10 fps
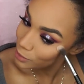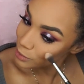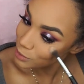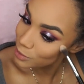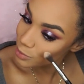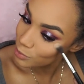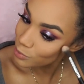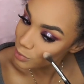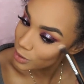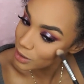And just
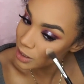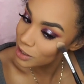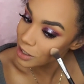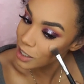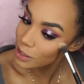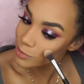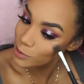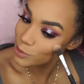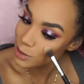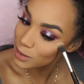really light
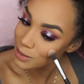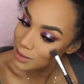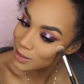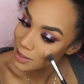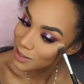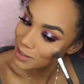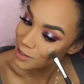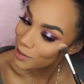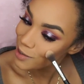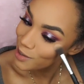motions
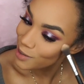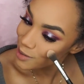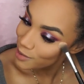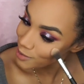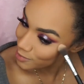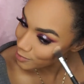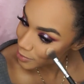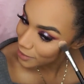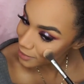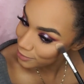go
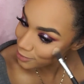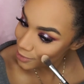back and